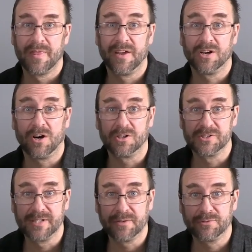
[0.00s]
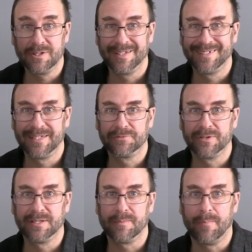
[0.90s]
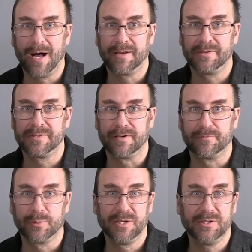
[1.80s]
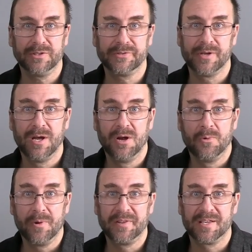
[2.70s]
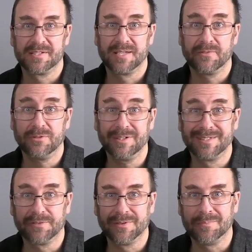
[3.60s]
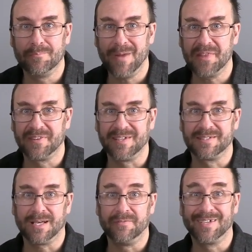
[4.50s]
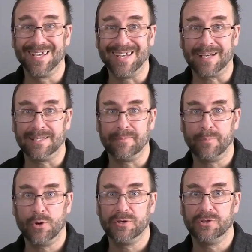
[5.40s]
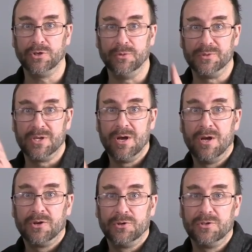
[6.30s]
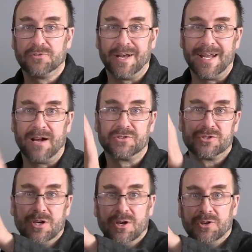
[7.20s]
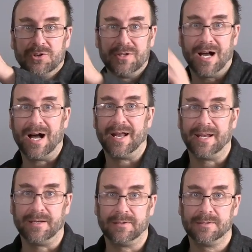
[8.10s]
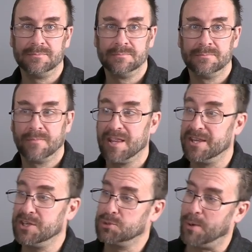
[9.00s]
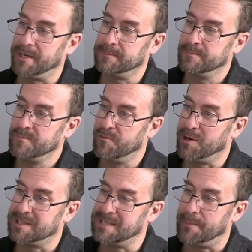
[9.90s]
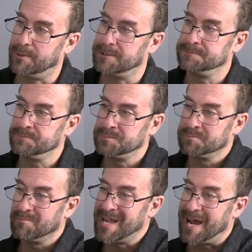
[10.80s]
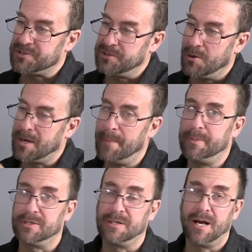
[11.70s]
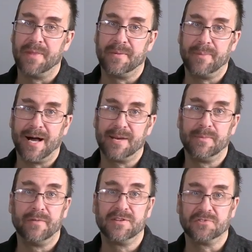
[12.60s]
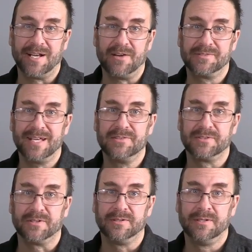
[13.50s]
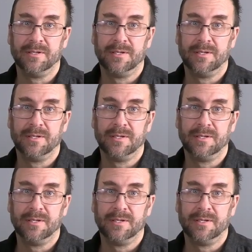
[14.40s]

There are several different models of printers with several different methods of connecting Bowden tubes to the runouts to the hot end. This one, for example, has no coupler on the bottom of the runout sensor.